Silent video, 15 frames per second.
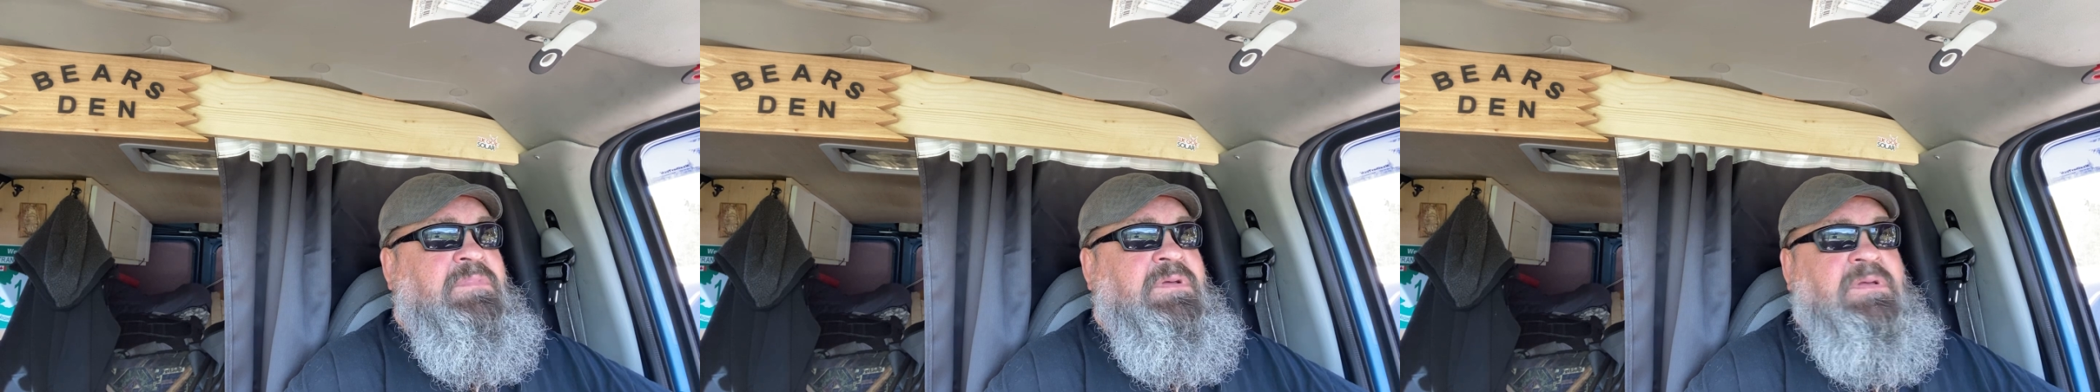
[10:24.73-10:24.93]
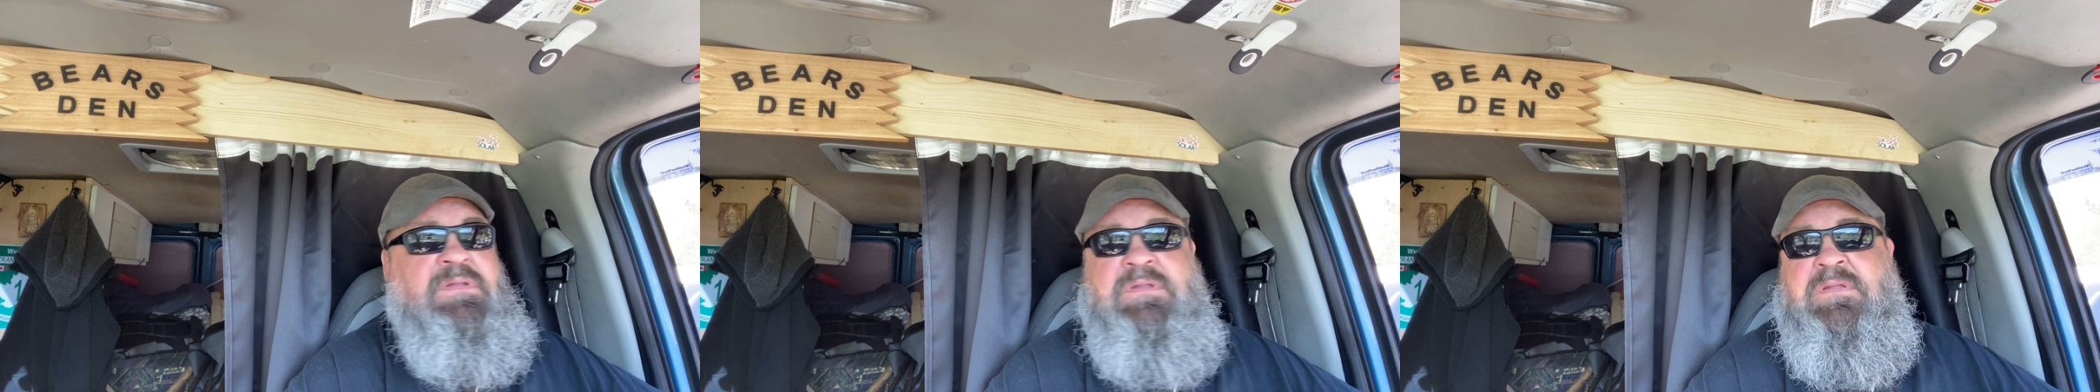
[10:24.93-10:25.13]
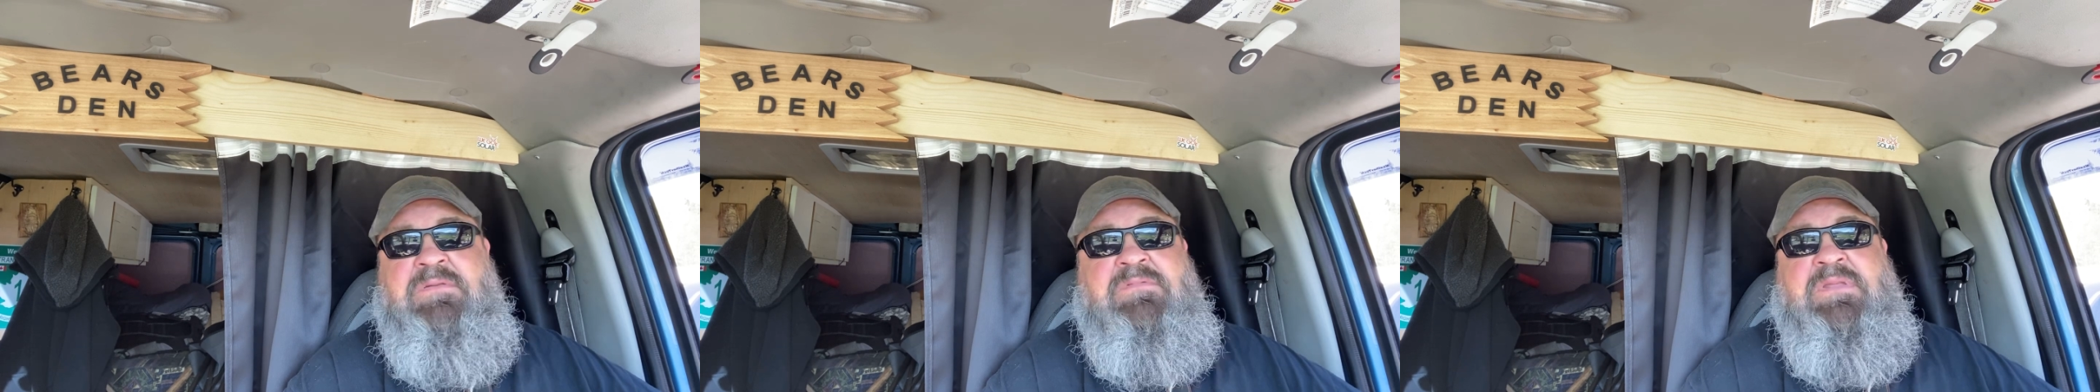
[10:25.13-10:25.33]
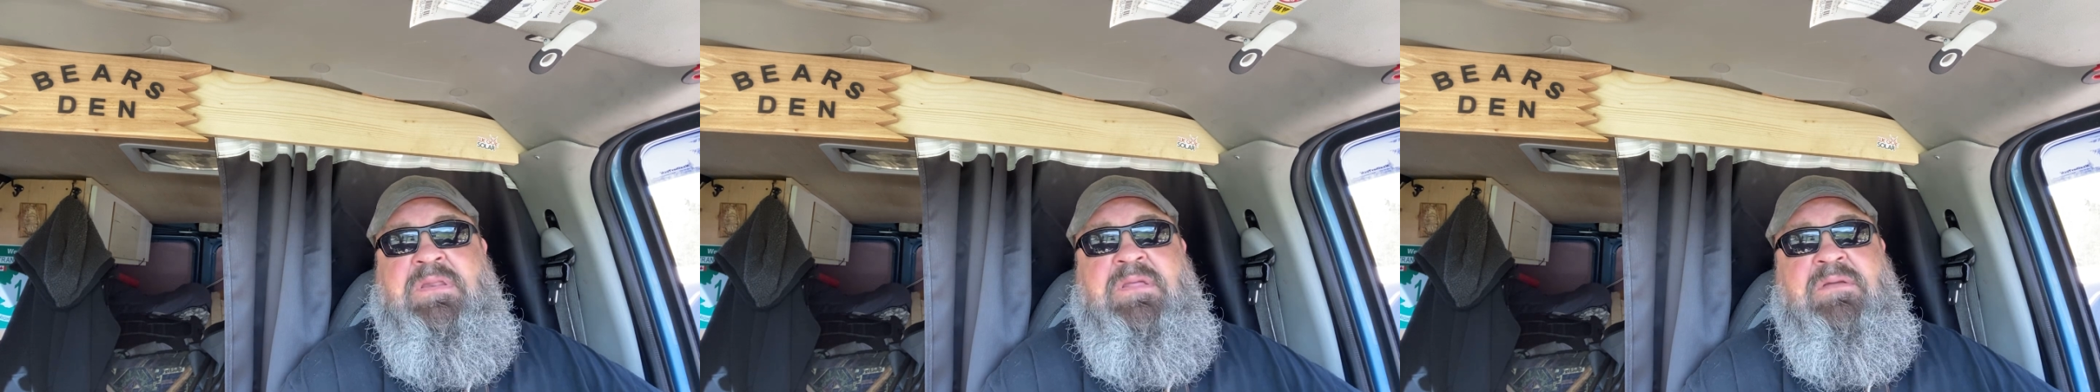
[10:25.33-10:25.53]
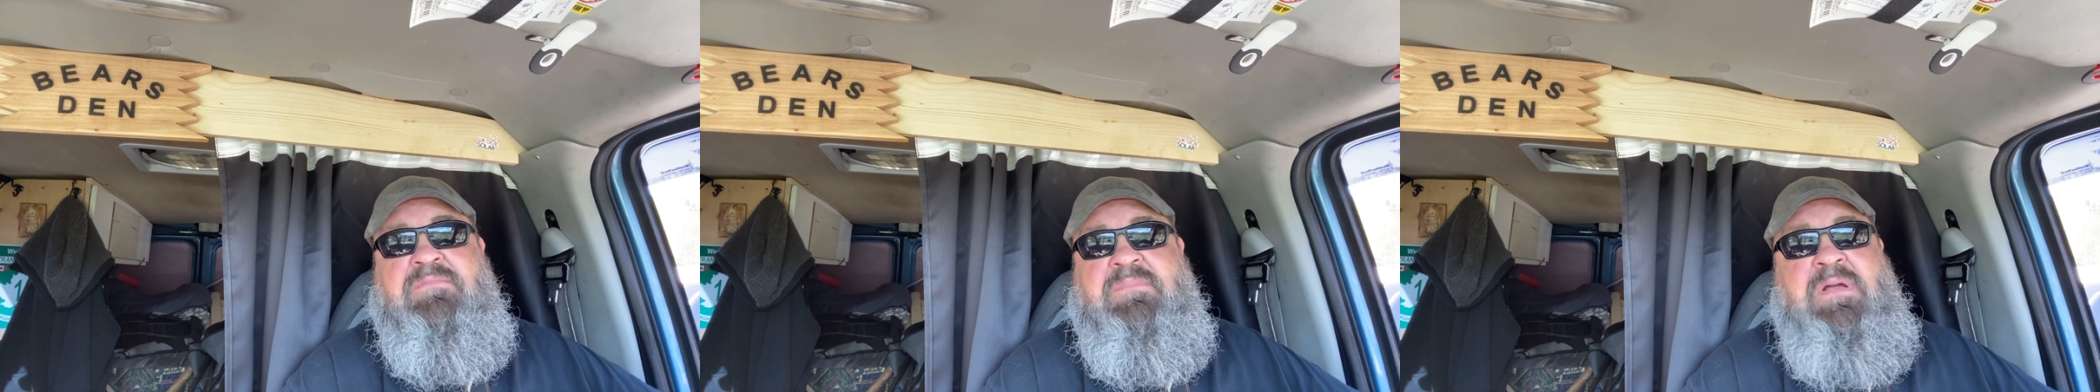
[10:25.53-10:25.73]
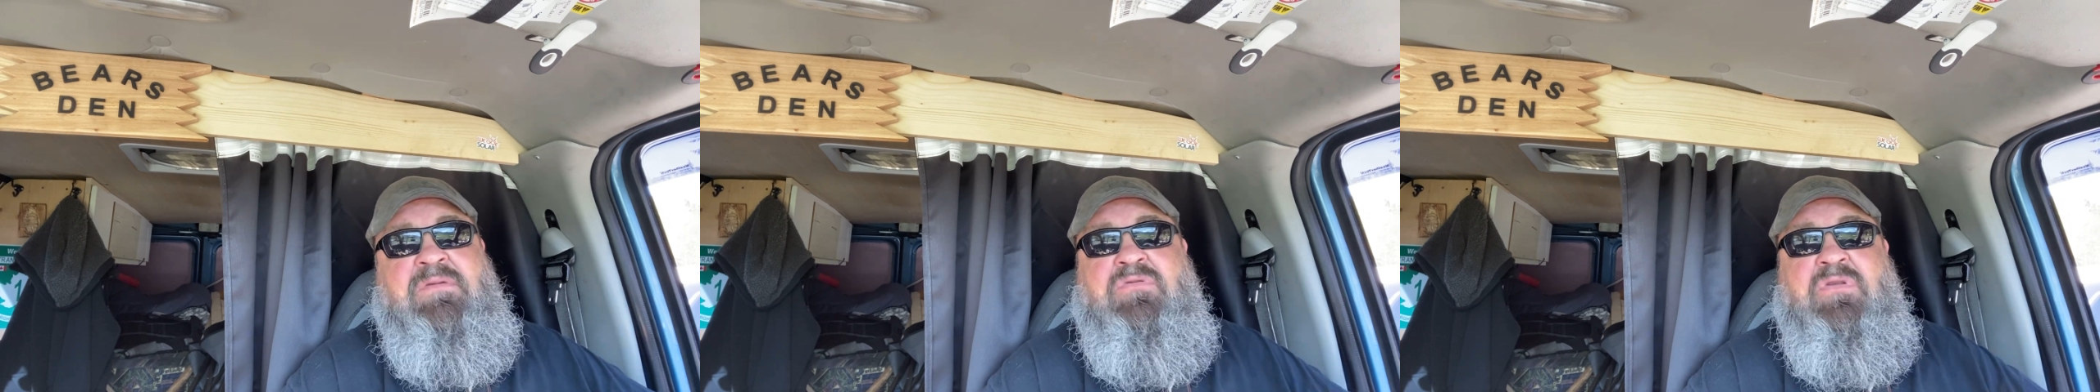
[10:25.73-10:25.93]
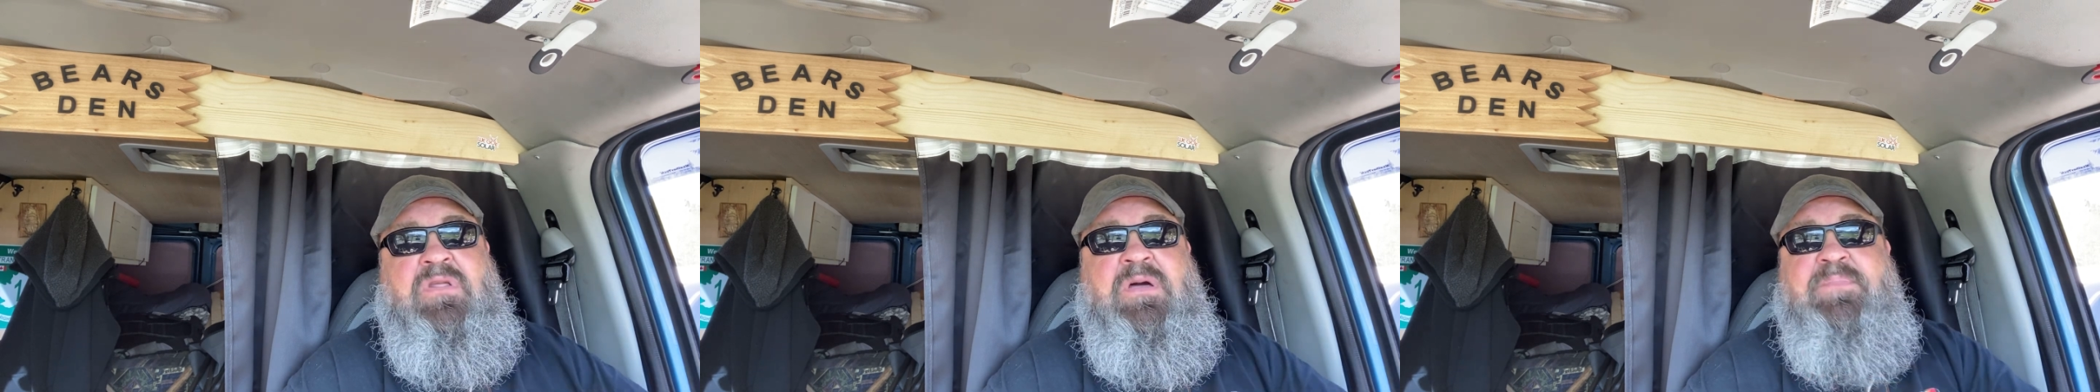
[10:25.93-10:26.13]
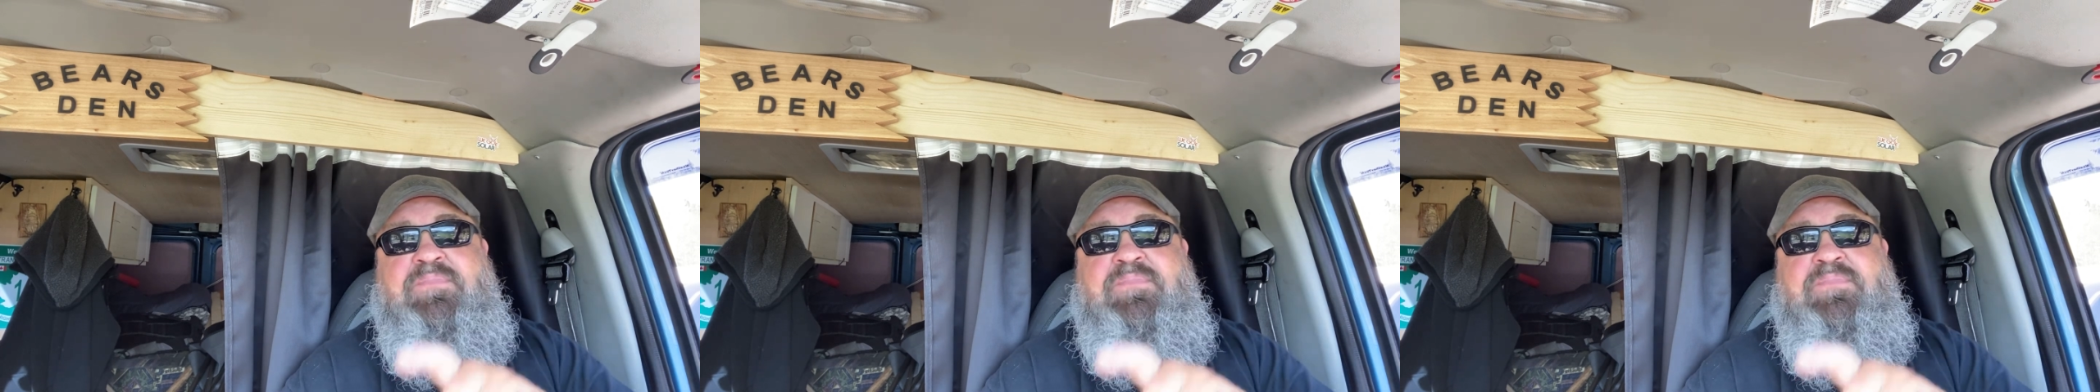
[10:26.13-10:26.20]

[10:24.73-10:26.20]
and then I'm going to